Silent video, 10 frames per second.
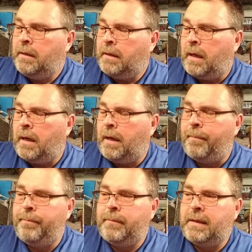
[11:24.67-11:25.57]

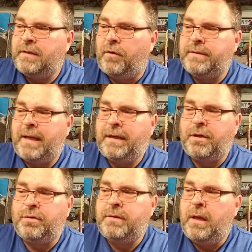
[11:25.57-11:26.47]
as far as that
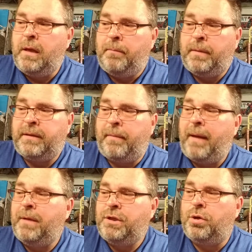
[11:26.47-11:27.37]
goes. But the
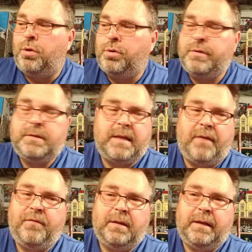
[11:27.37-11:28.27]
Batman Joker's
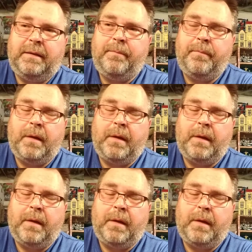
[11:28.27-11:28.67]
definitely